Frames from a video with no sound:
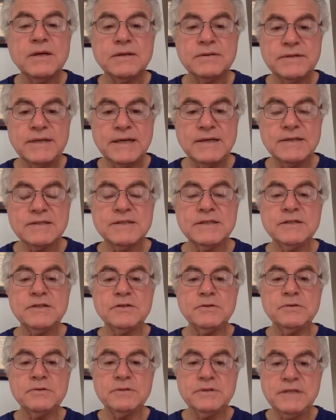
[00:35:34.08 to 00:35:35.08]
take us
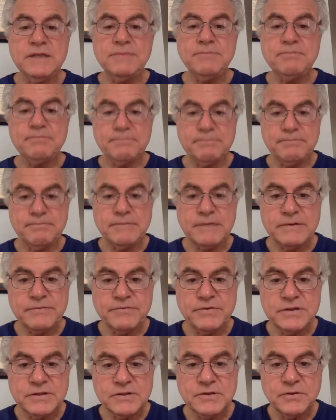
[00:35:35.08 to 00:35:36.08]
into deep
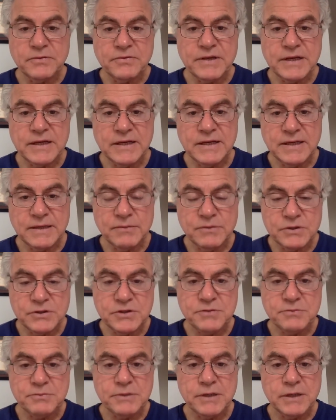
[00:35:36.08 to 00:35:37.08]
metaphysical thinking, which
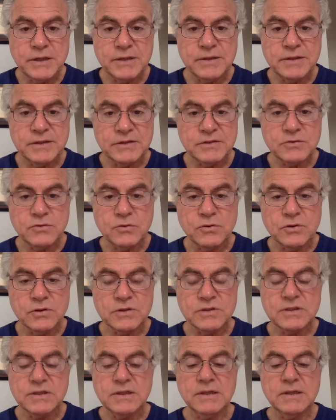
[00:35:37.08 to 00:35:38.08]
is beyond this
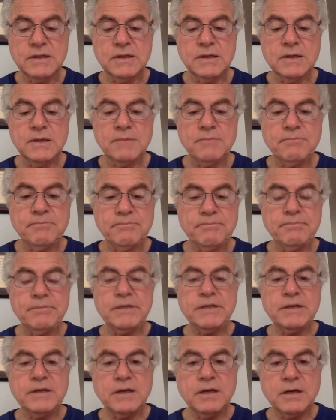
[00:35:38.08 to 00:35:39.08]
course.
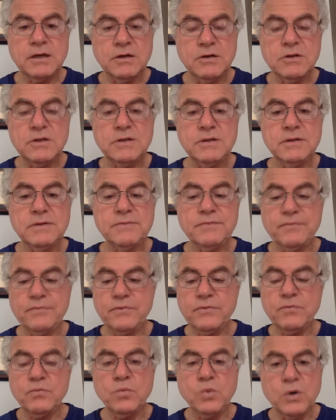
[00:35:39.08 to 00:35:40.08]
But a good,
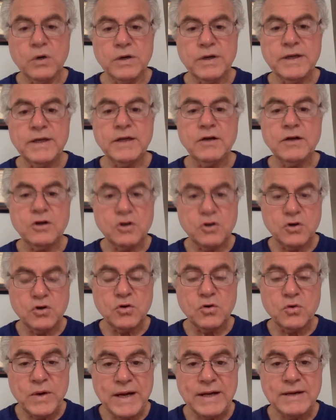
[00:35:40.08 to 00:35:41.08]
working,
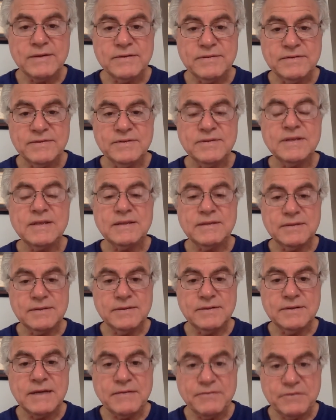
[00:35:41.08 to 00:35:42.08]
correct
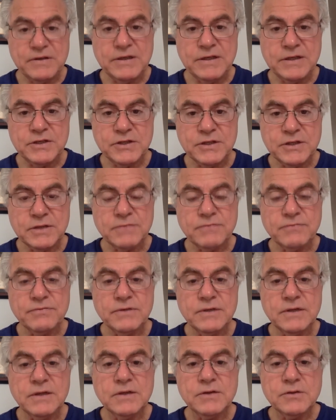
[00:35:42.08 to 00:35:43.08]
definition of
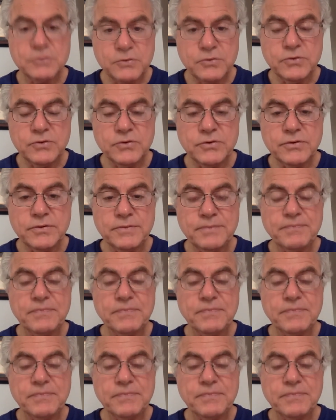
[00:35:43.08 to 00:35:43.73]
truth